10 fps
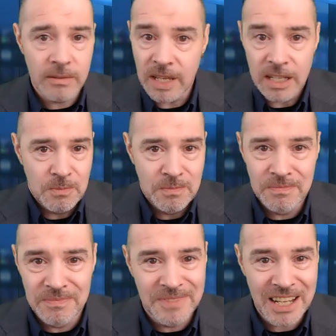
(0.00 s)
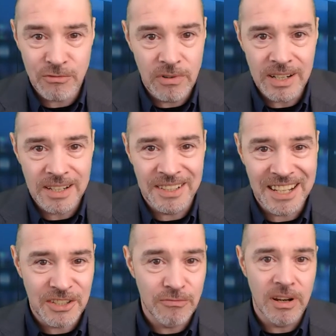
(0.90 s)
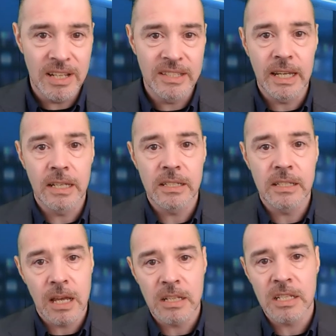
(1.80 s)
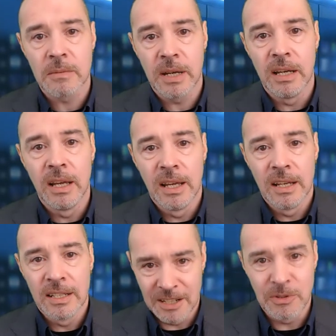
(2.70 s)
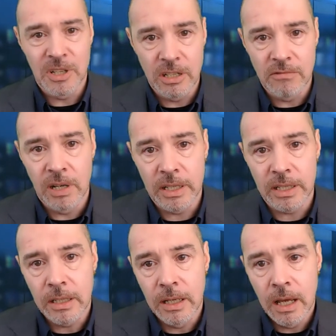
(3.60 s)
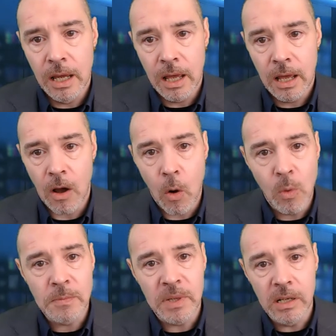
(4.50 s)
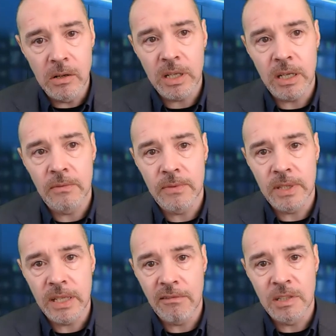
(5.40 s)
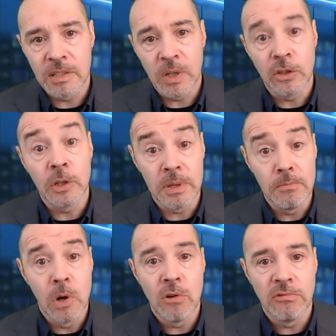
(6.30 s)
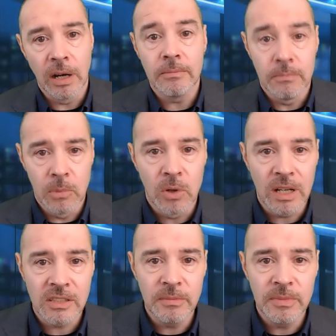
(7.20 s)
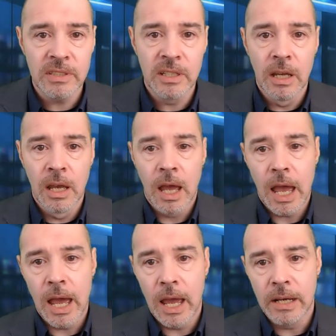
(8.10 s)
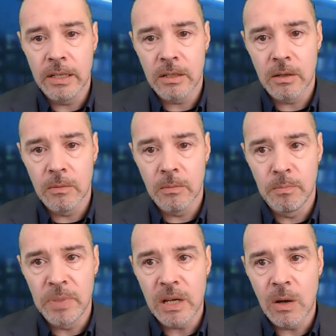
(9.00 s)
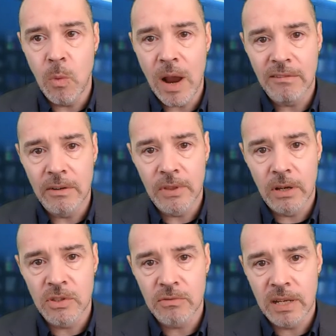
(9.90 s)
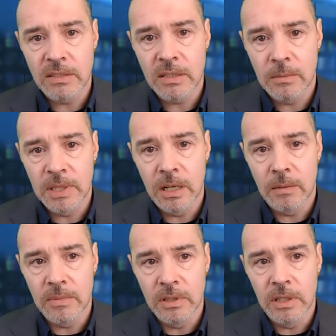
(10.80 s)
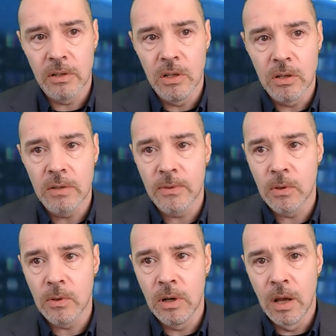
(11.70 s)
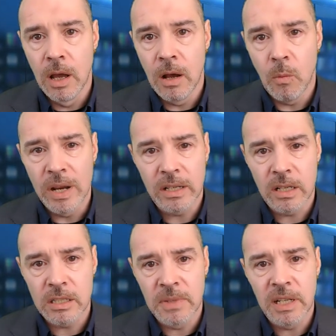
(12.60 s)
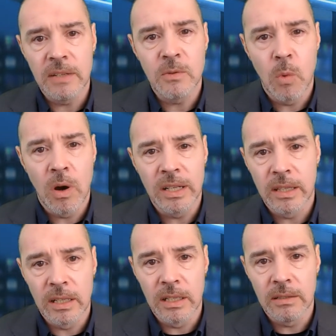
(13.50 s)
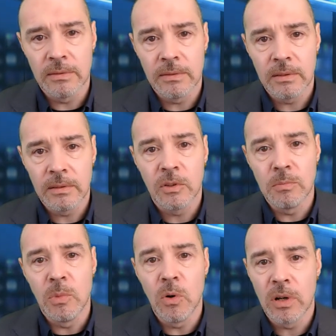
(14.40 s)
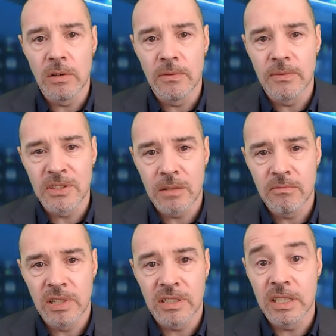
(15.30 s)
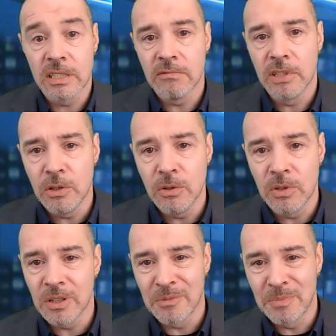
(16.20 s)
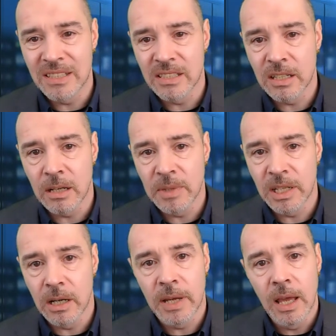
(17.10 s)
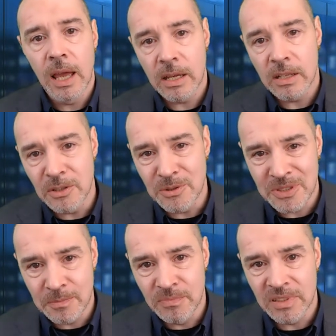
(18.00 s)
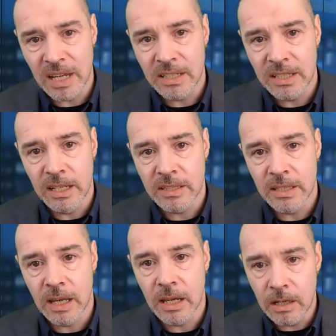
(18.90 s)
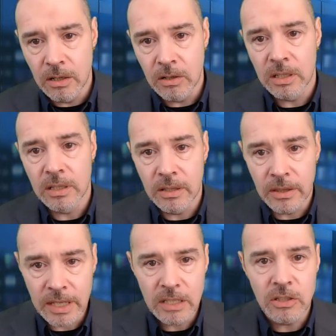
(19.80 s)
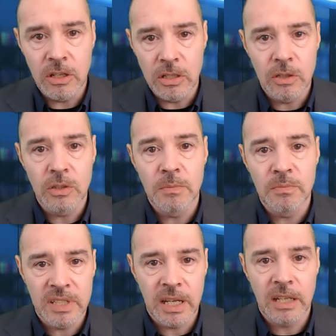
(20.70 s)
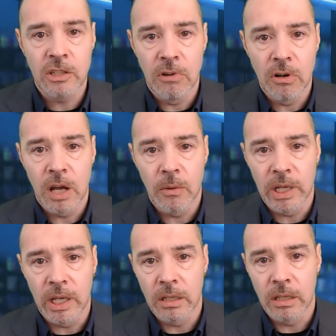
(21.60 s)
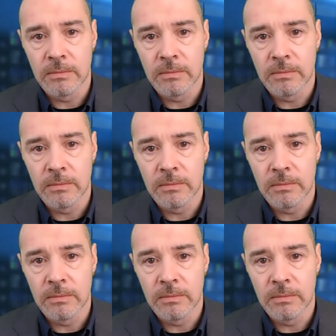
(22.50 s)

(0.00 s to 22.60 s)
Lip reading: That's right. That's as right as it gets. The customer tells you you're right. Always be looking for the areas where you could be more right, more customers, and be aware of those threats coming up. You know, look for when a customer leaves, why did they leave? Could more go for the same reason? Is there a new competitor coming up? How do you protect against that? Look at the things you can do to protect your ongoing income.